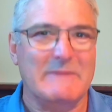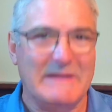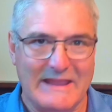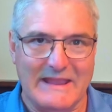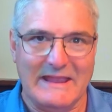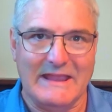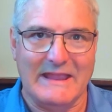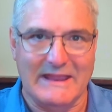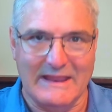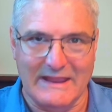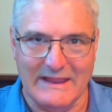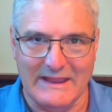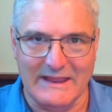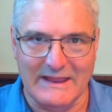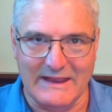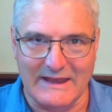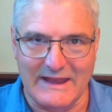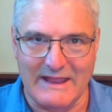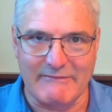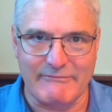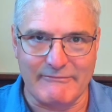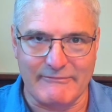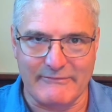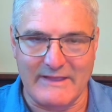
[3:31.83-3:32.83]
in
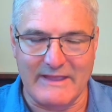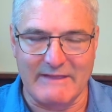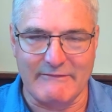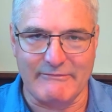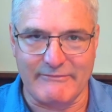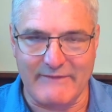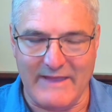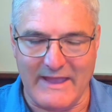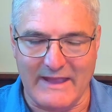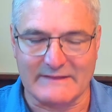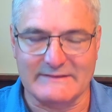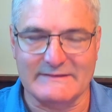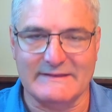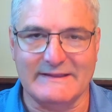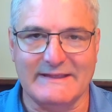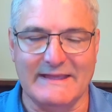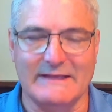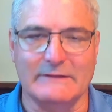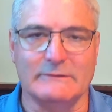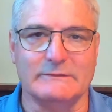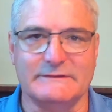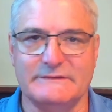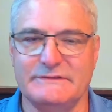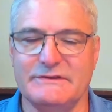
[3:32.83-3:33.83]
effect,
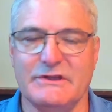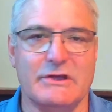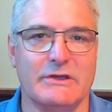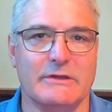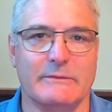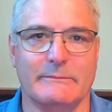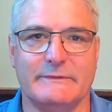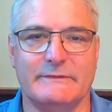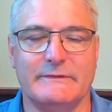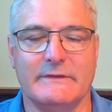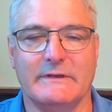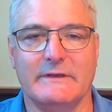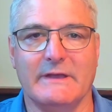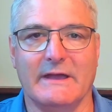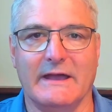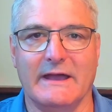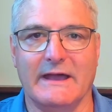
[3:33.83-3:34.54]
kills germs.